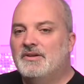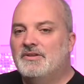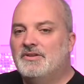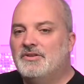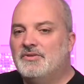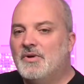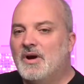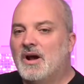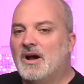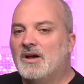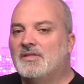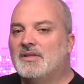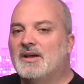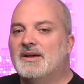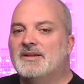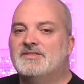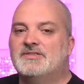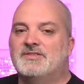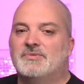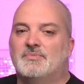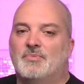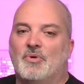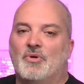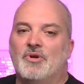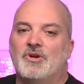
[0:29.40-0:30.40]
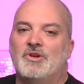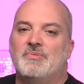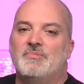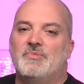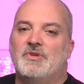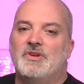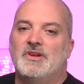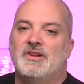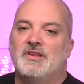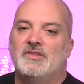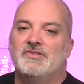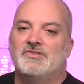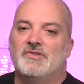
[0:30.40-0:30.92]
a new online support
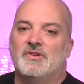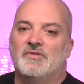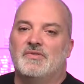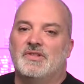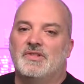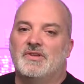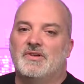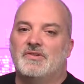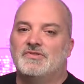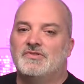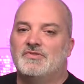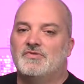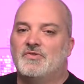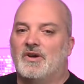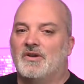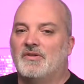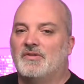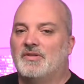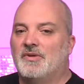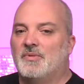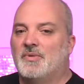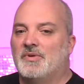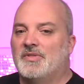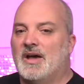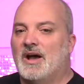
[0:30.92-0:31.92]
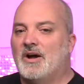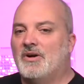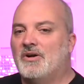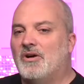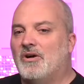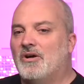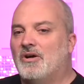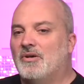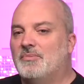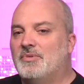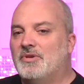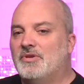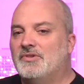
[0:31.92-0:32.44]
community serving those struggling with
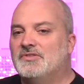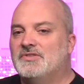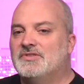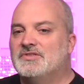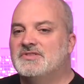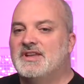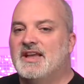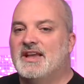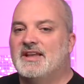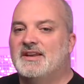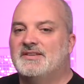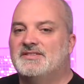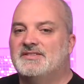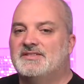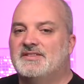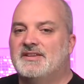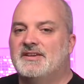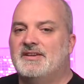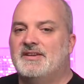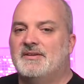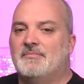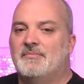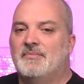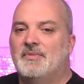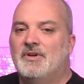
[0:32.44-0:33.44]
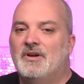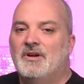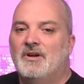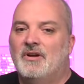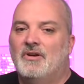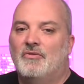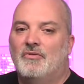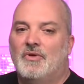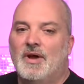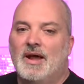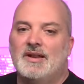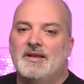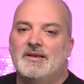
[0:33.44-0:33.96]
alcohol abuse is gaining steam.
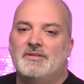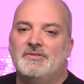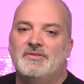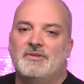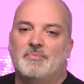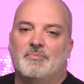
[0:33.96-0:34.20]
Reddit,